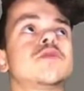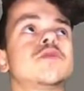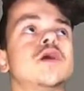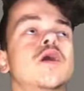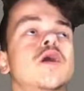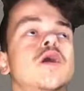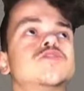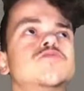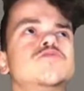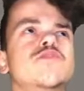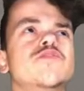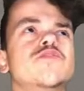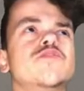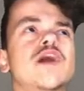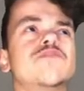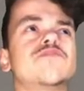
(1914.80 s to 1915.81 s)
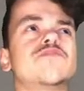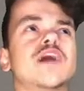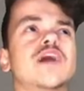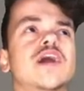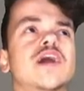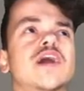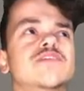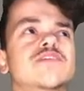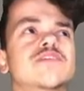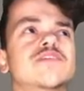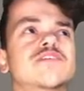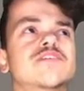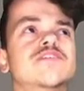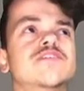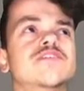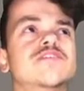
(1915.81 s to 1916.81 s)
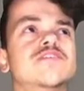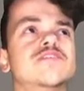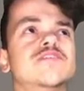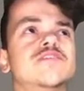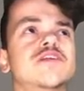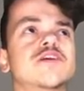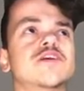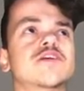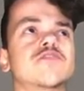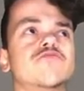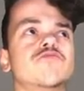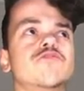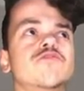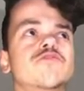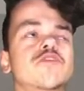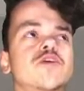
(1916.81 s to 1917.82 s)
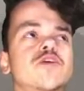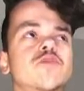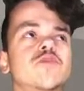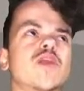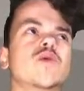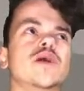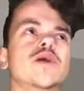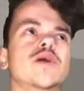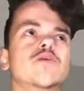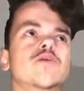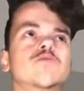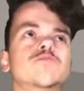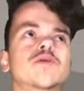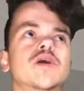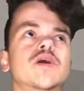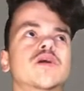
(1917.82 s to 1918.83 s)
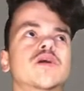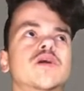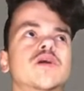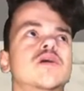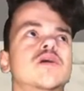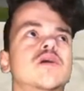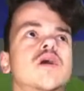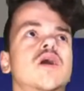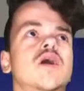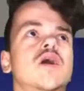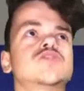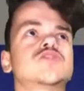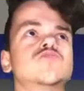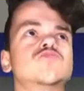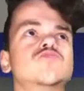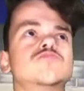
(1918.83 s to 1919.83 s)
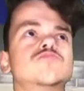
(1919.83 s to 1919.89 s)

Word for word: I don't know if I have to add in like a roof for it. Well, I will, but I don't.